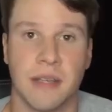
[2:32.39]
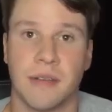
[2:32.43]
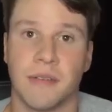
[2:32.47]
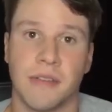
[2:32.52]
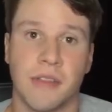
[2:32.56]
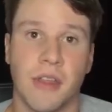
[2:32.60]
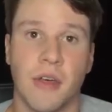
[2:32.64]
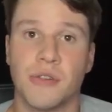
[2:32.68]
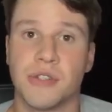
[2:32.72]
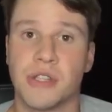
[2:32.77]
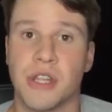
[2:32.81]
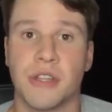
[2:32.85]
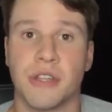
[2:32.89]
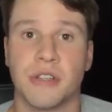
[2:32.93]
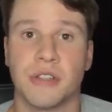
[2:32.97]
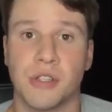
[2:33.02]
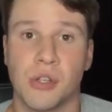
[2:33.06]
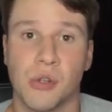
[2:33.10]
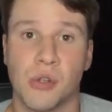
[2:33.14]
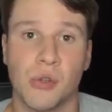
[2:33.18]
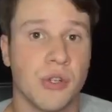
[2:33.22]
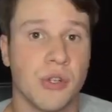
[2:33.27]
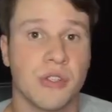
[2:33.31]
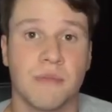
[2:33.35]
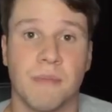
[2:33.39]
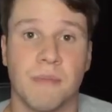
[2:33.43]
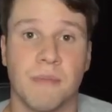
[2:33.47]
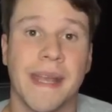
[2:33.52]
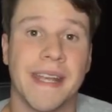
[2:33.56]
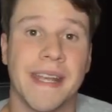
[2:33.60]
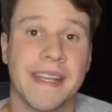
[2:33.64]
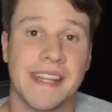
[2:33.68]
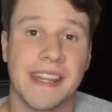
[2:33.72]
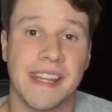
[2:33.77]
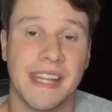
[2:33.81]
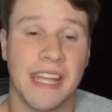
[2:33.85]
and those other 2 years
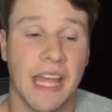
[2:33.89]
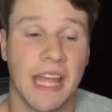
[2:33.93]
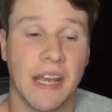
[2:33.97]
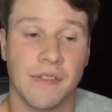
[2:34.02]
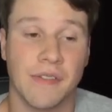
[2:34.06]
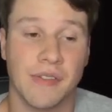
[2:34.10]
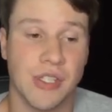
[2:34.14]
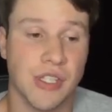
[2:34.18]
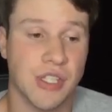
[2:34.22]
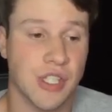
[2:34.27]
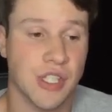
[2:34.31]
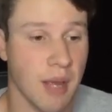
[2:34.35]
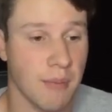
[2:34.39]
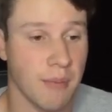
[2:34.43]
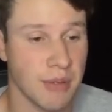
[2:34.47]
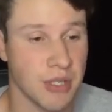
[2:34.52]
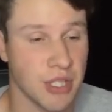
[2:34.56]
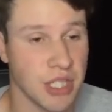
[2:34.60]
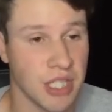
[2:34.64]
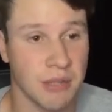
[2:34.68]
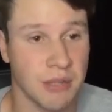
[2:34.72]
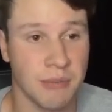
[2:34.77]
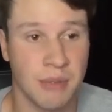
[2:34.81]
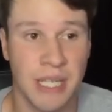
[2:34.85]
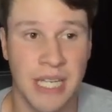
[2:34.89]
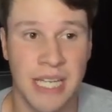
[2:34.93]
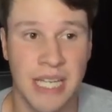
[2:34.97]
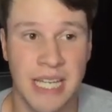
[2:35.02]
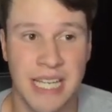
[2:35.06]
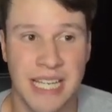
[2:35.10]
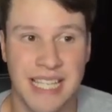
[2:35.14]
made it to the NFC Championship.